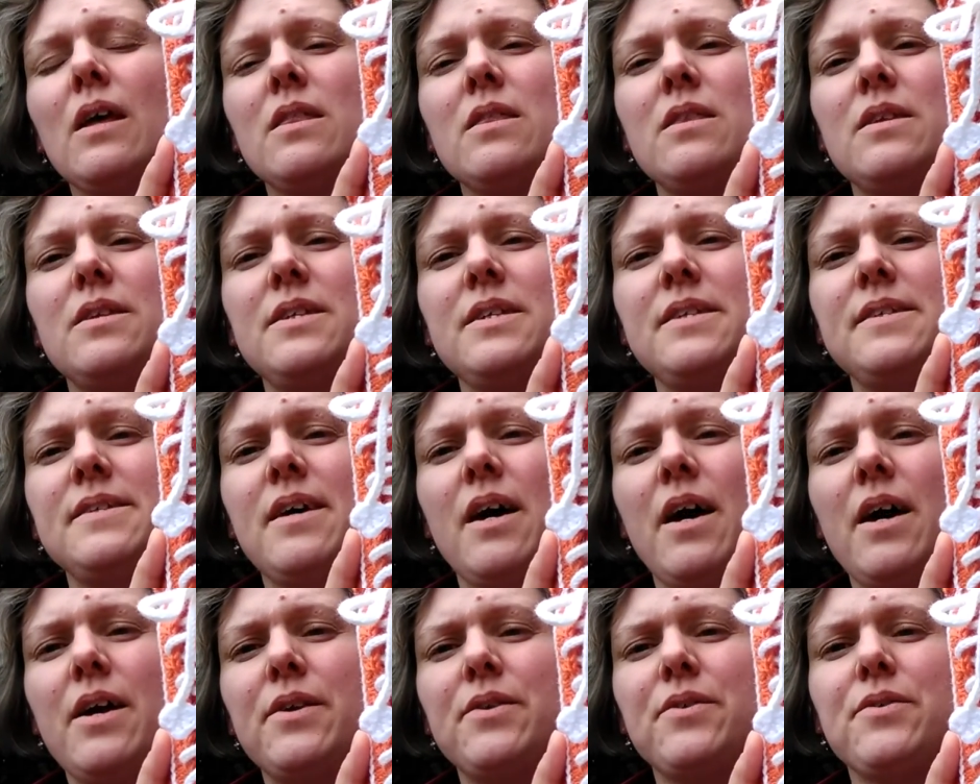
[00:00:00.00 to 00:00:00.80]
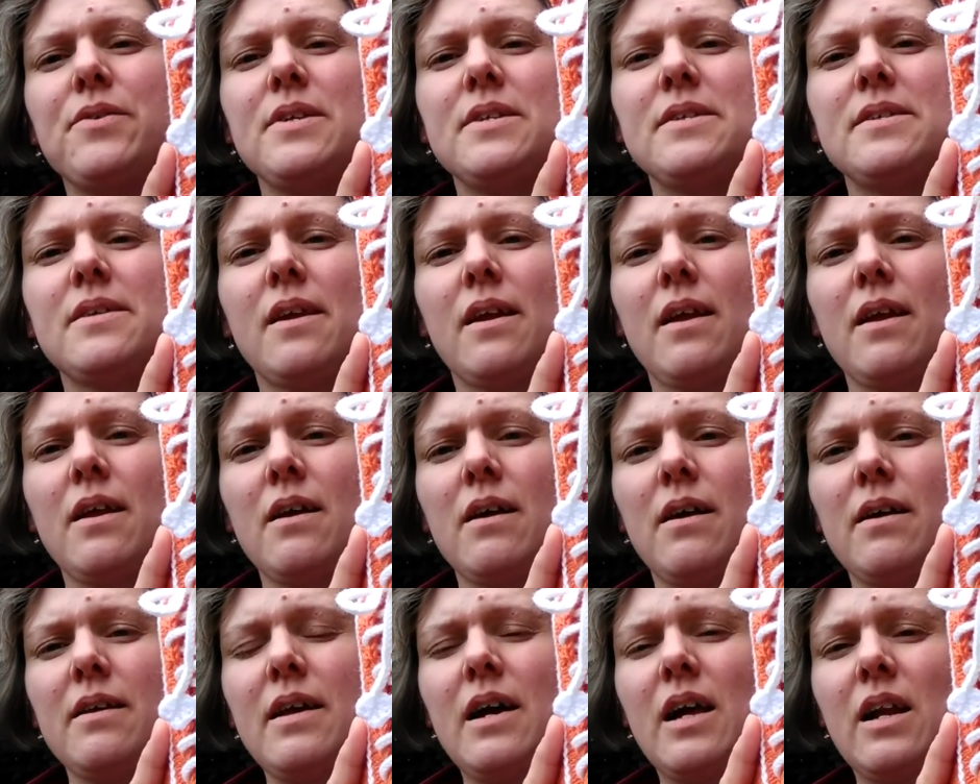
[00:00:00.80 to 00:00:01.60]
The designer is Rea
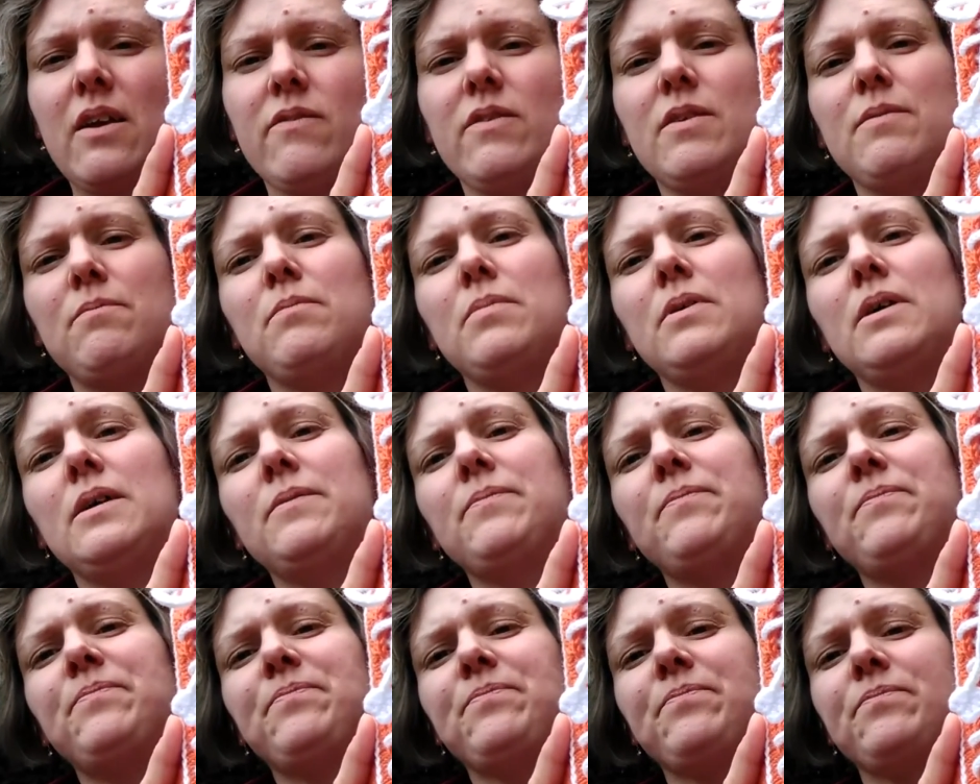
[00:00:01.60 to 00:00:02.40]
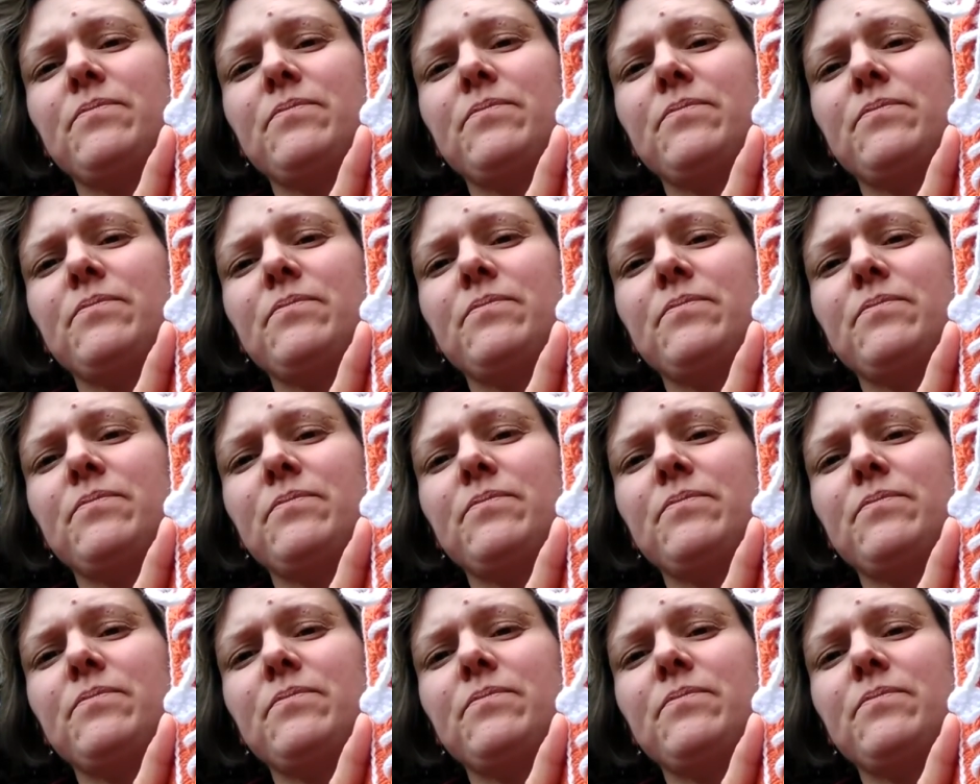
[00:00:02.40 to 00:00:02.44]
Järvenpää.